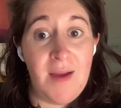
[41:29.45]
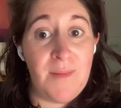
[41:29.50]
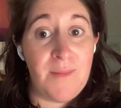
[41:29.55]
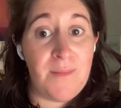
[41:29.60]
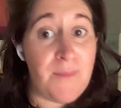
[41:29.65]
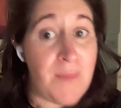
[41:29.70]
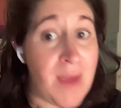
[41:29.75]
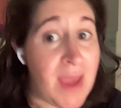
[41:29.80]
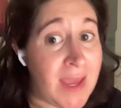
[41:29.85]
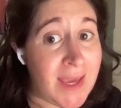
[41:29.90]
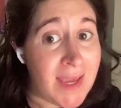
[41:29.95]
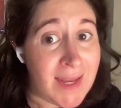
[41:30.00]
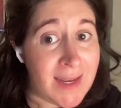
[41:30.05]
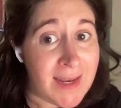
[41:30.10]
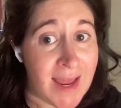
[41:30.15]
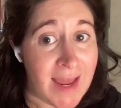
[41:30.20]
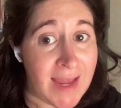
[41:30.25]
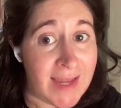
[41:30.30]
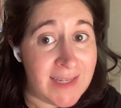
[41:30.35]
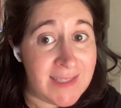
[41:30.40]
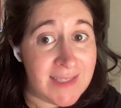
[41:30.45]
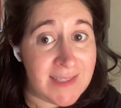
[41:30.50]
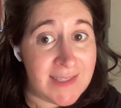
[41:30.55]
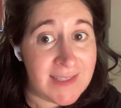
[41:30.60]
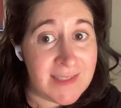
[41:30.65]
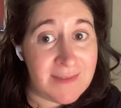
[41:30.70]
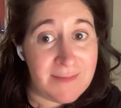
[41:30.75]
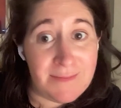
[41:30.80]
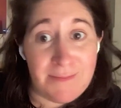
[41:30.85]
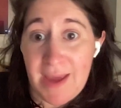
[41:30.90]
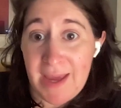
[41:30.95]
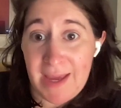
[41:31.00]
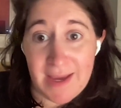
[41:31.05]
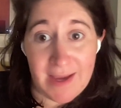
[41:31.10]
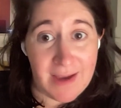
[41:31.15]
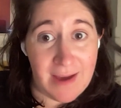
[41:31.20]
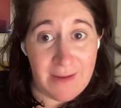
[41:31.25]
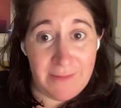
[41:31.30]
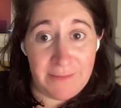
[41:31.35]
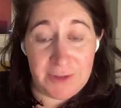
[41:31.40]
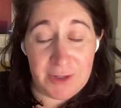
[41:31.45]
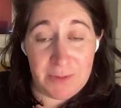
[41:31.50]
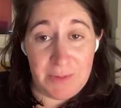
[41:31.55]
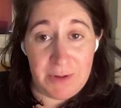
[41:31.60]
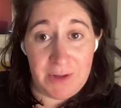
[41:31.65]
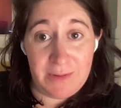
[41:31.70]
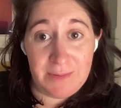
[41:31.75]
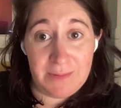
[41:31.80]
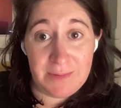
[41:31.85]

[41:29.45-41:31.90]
Make it nice, make it comfortable.